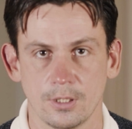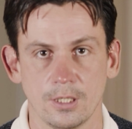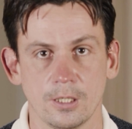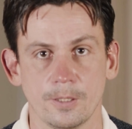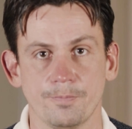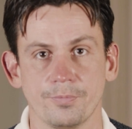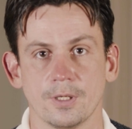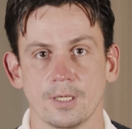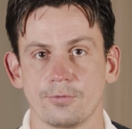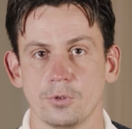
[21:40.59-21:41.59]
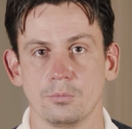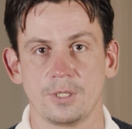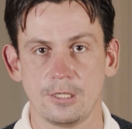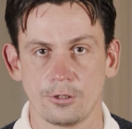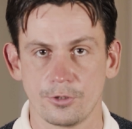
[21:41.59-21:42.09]
like from
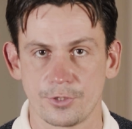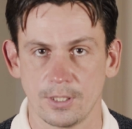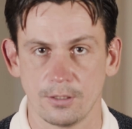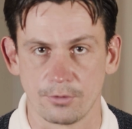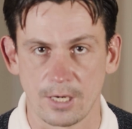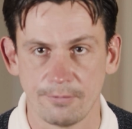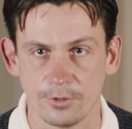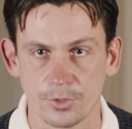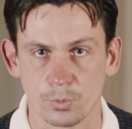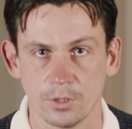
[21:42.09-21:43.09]
eaters and drivers,